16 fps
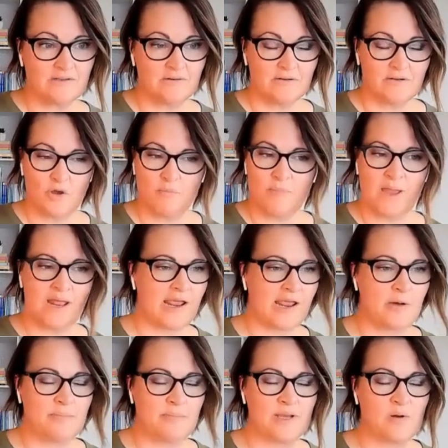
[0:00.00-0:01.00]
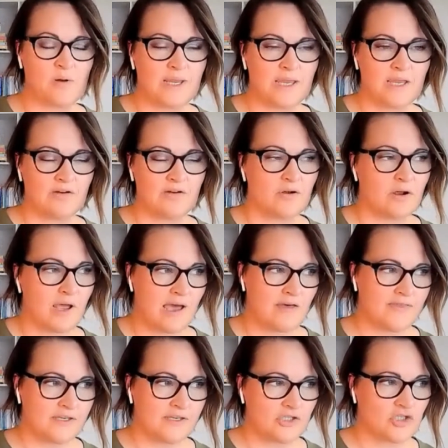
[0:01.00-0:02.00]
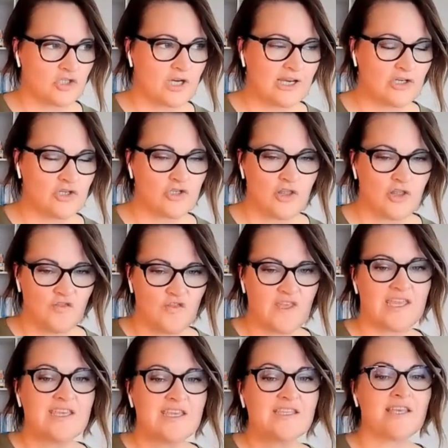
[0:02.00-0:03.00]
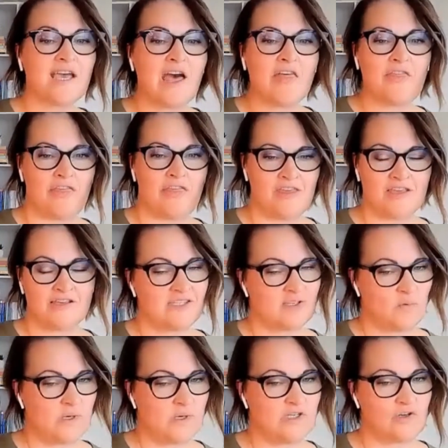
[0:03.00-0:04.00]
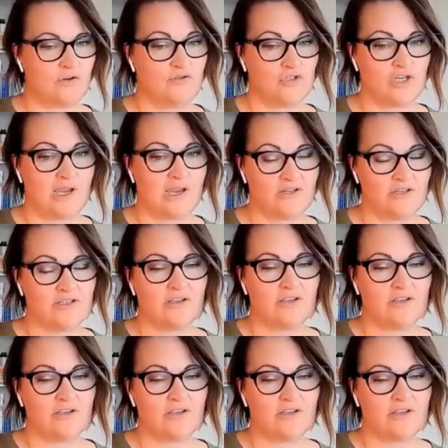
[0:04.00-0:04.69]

no matter how big we get or how things change, that these are the things that we don't change?